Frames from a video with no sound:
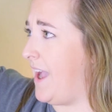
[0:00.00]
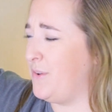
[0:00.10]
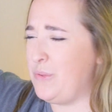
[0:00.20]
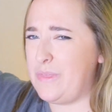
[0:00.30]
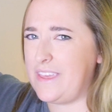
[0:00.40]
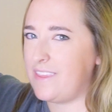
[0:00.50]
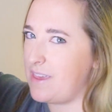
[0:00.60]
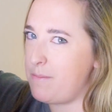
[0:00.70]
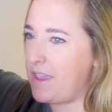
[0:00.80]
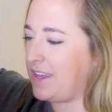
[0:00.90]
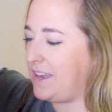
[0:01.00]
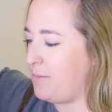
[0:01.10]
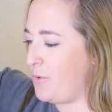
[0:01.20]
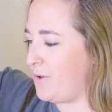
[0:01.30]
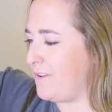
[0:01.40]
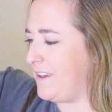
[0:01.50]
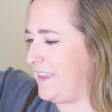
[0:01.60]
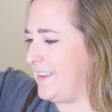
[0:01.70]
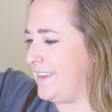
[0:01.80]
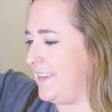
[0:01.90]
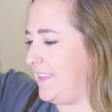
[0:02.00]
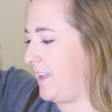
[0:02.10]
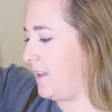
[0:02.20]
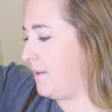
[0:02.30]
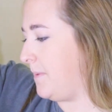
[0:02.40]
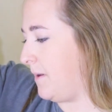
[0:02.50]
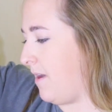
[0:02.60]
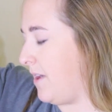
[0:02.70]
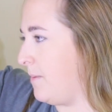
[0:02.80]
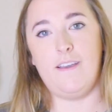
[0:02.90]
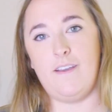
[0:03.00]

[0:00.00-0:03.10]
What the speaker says: I don't think they make it anymore. I could be wrong.